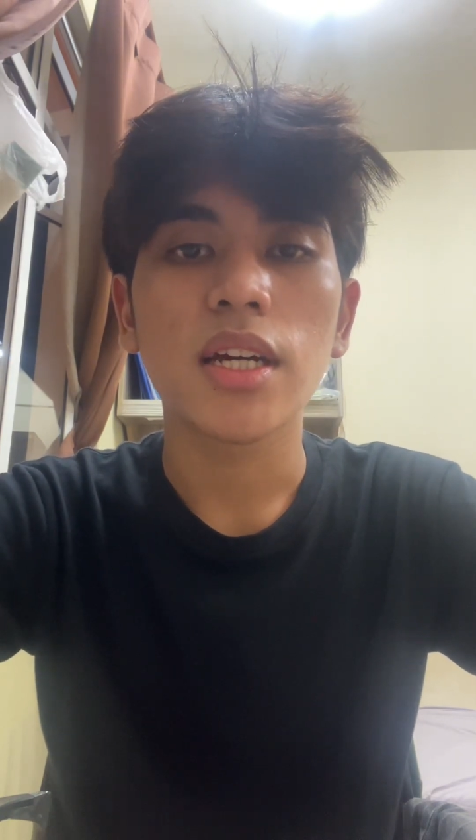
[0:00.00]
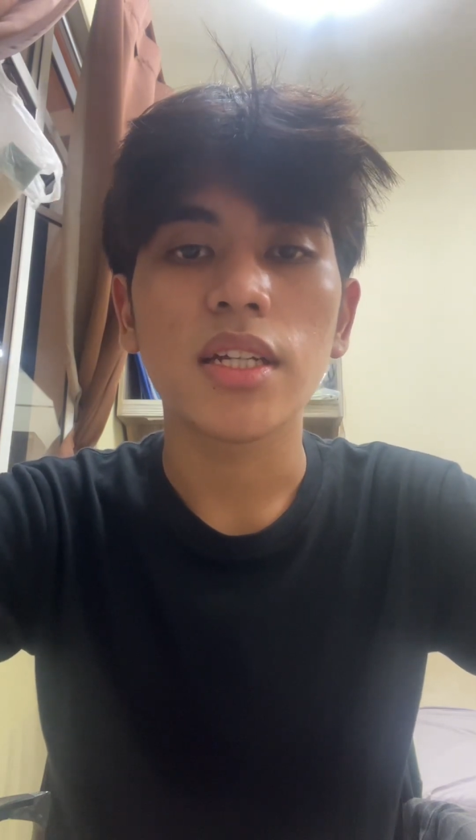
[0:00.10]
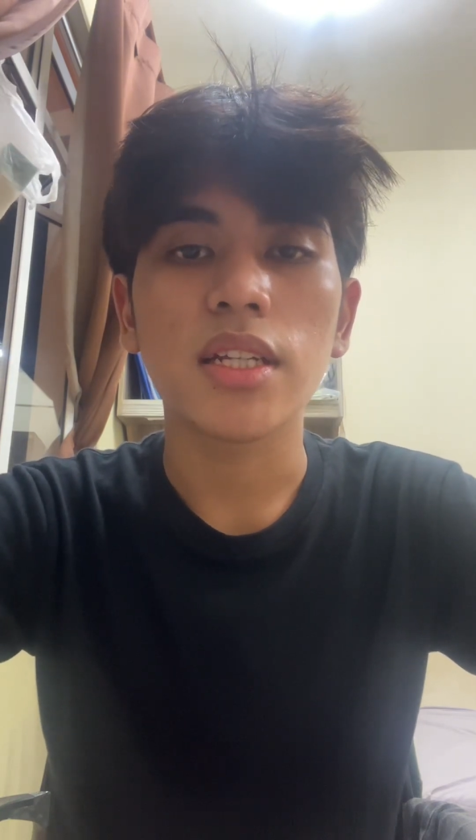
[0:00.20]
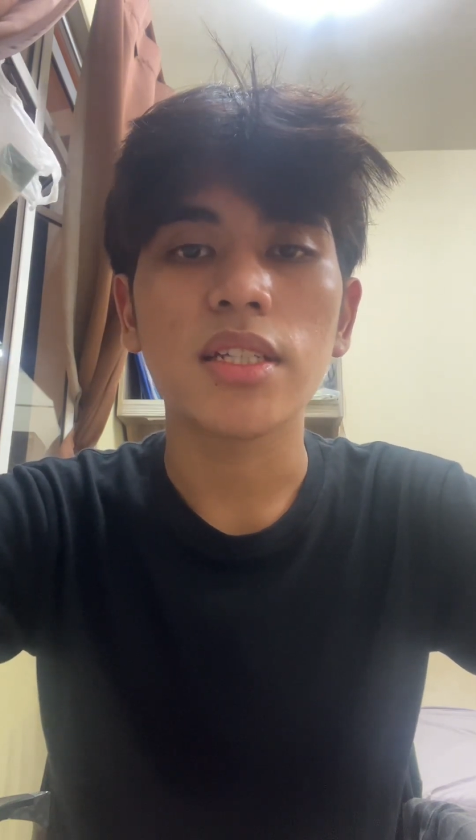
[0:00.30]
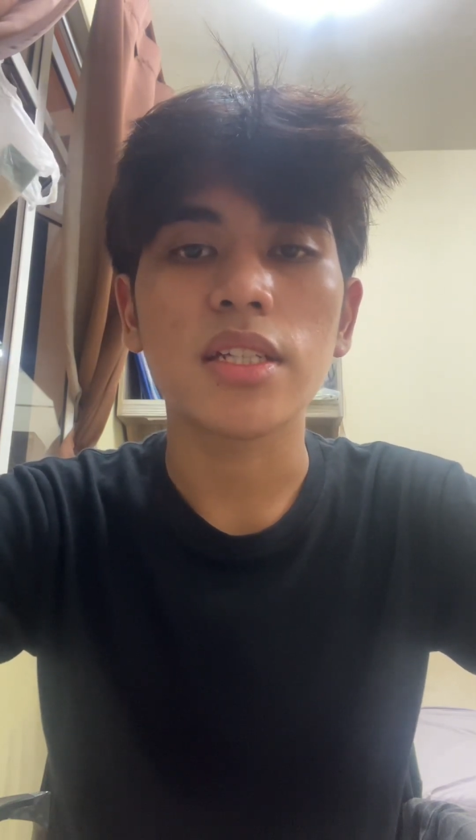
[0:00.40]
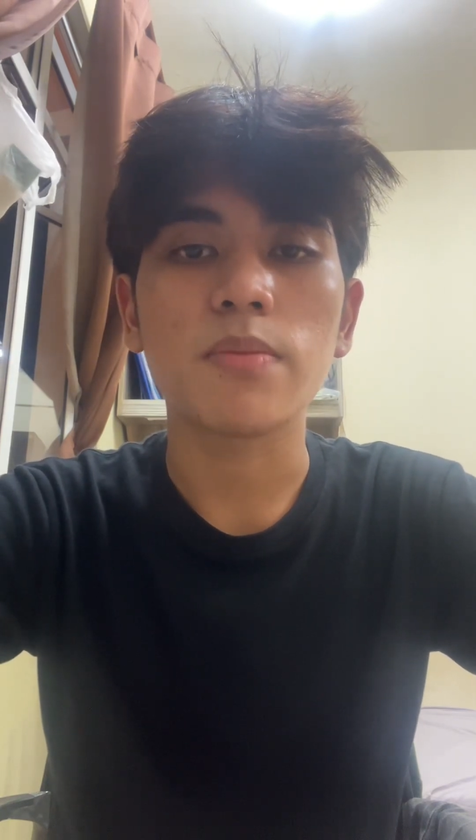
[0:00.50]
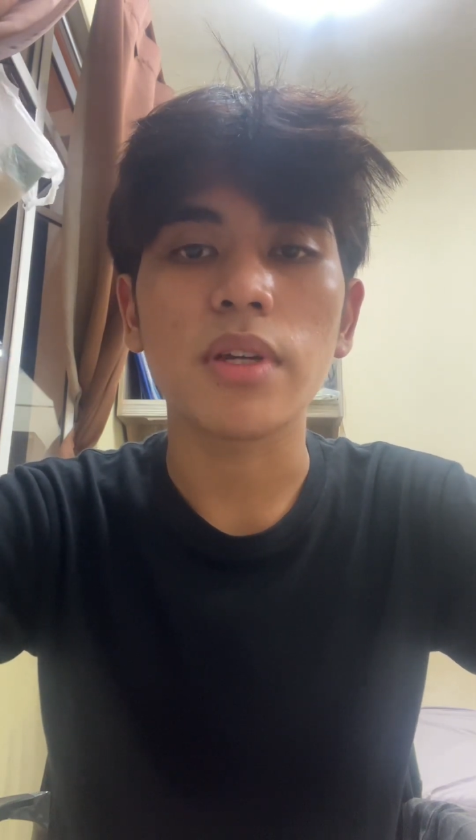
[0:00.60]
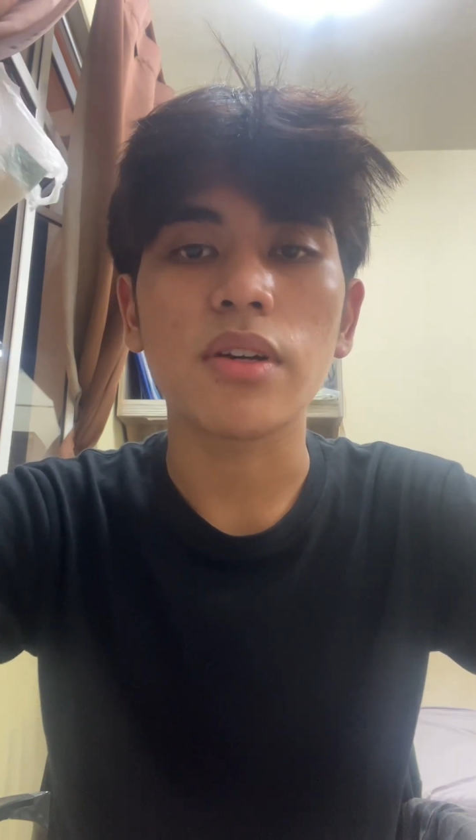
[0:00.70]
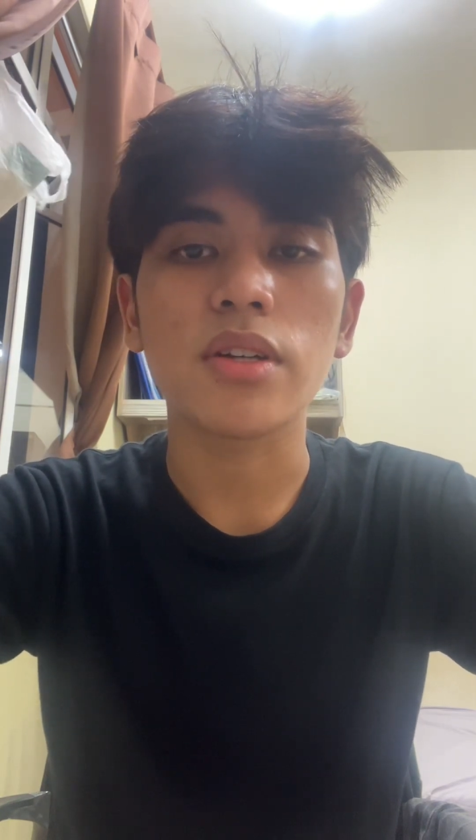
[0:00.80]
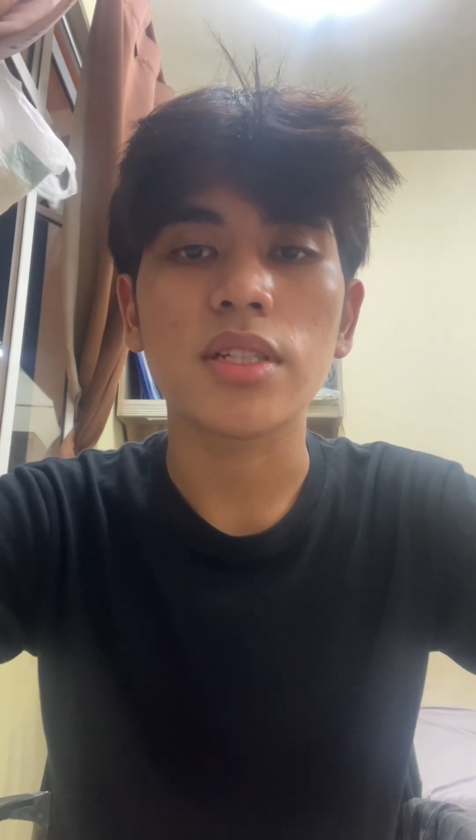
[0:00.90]
This is
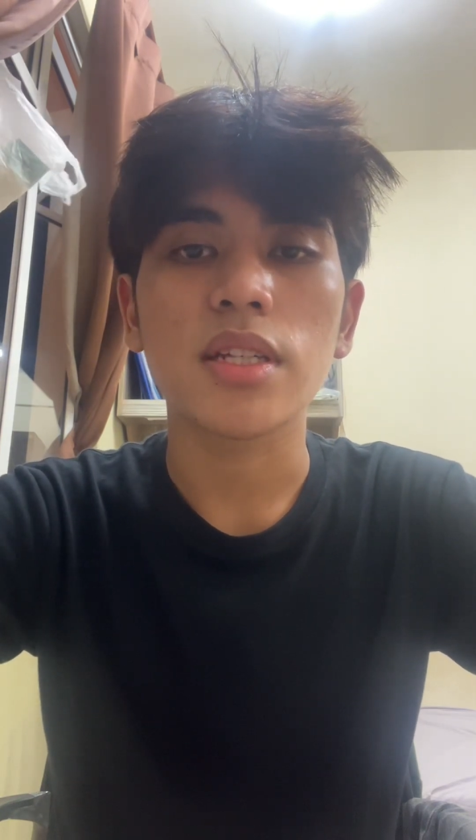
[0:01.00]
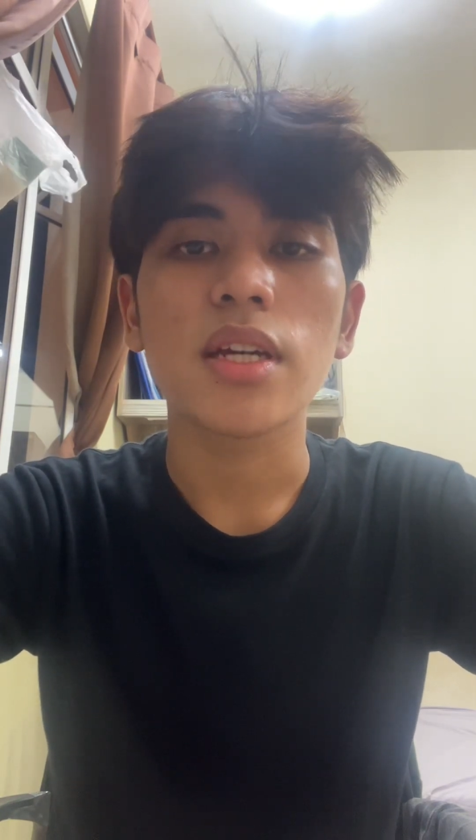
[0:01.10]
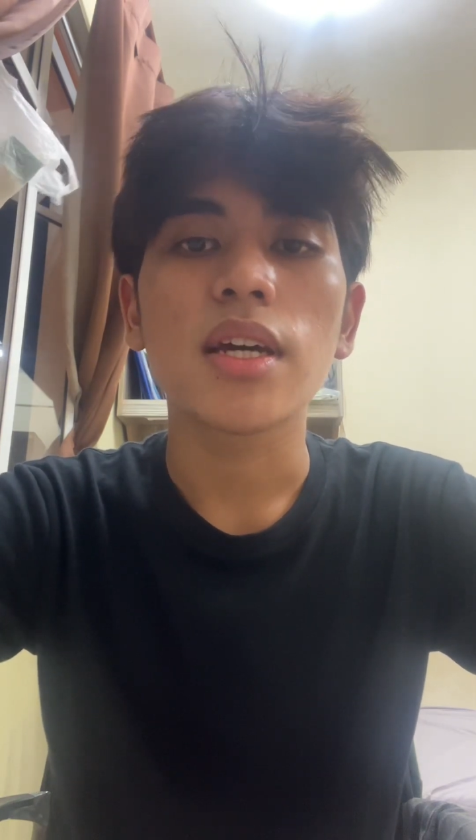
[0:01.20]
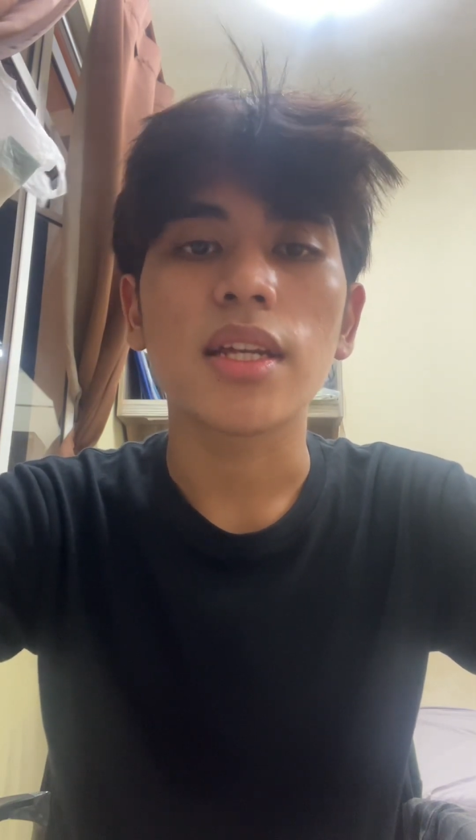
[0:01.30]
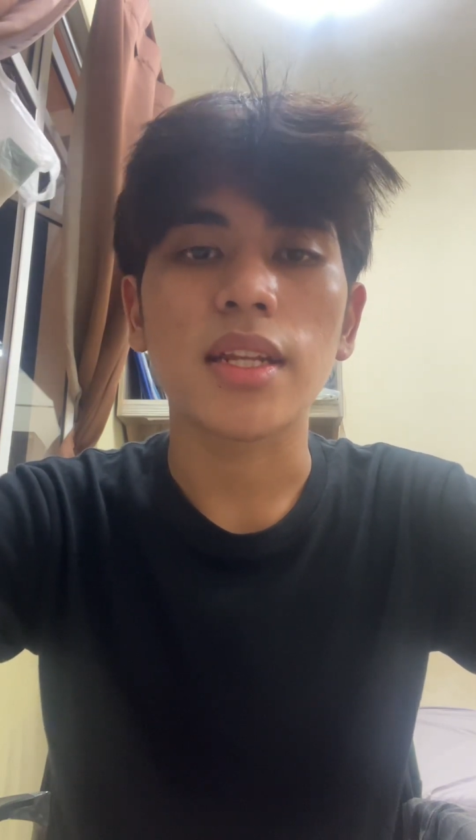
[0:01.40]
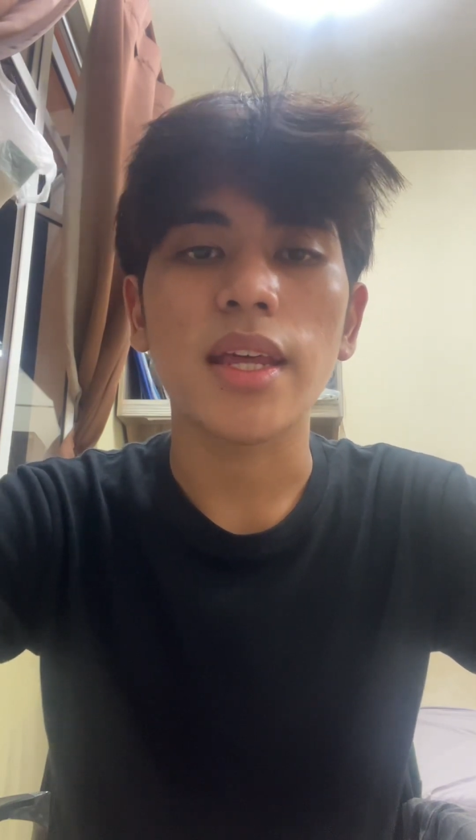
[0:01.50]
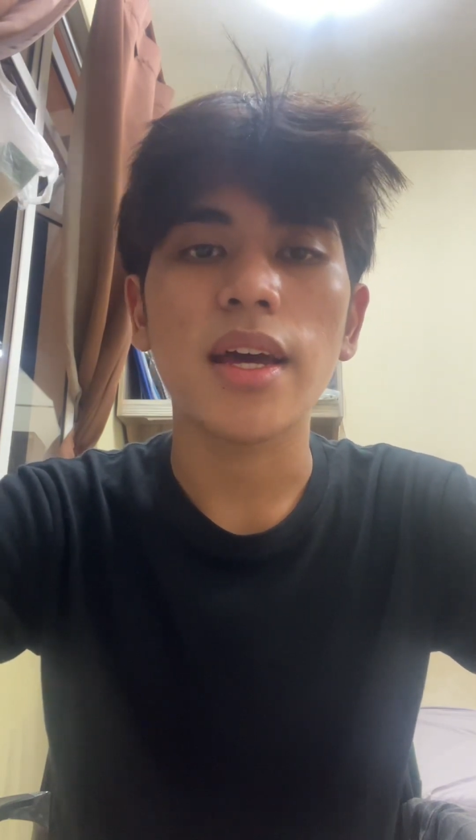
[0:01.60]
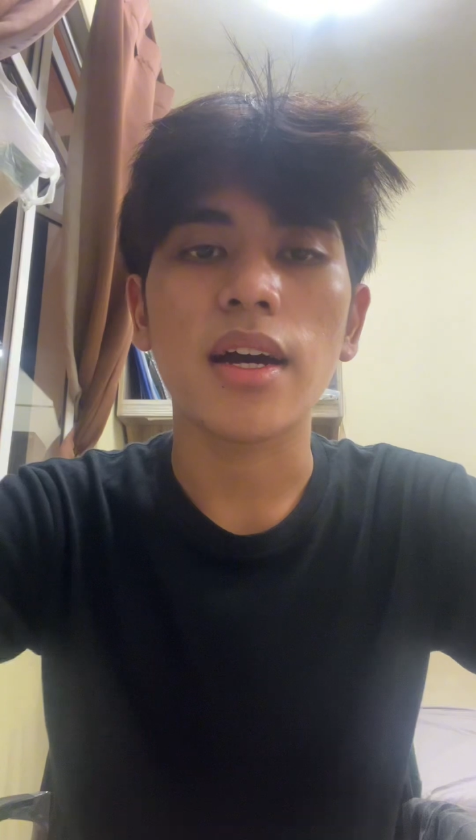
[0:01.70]
because there